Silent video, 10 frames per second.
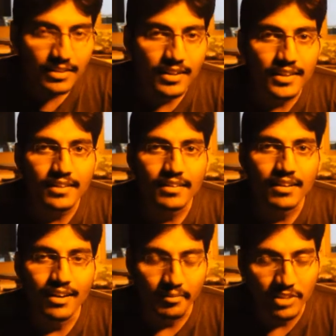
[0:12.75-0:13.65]
Hi,
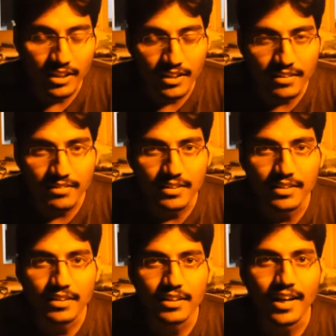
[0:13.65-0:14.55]
I am Hari.
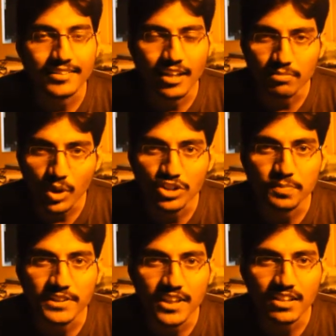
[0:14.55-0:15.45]
Uh, i had come to
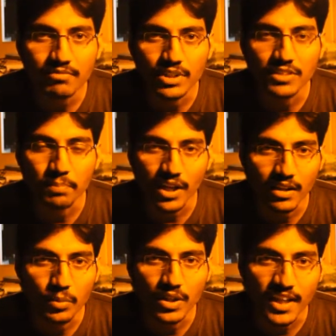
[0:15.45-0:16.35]
SP Jain with
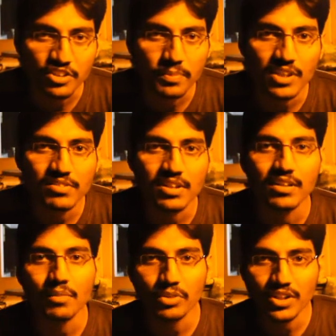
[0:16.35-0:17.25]
prior work experience
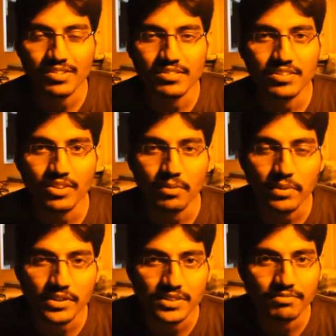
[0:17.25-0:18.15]
in Computer Sciences
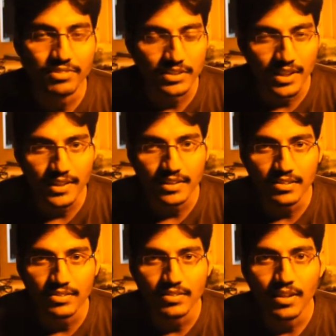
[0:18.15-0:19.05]
Corporation for three
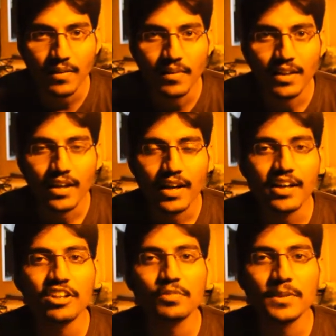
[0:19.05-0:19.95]
years.
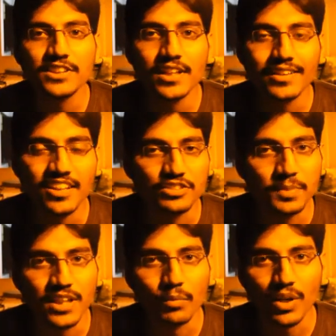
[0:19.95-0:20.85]
At SP Jain, it has
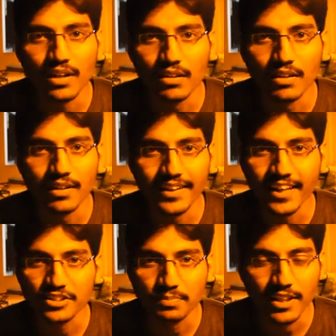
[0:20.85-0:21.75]
been a very good learning
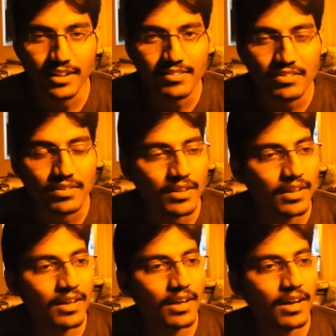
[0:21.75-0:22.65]
experience.
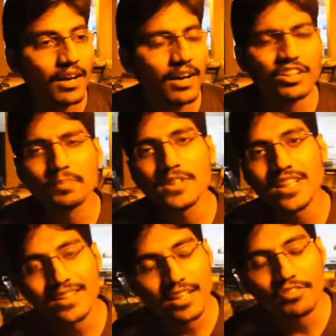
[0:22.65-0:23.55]
Uh, SP
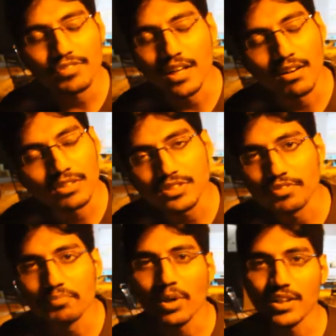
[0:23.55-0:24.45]
Jain gives uh, lots
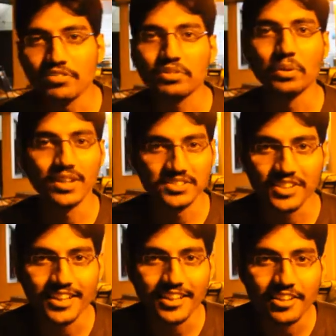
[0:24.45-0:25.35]
of importance to
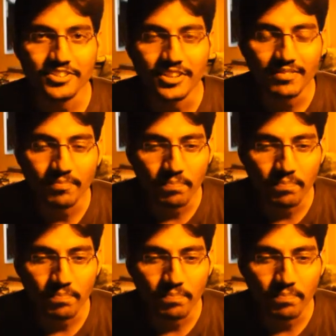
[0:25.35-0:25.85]
industry integration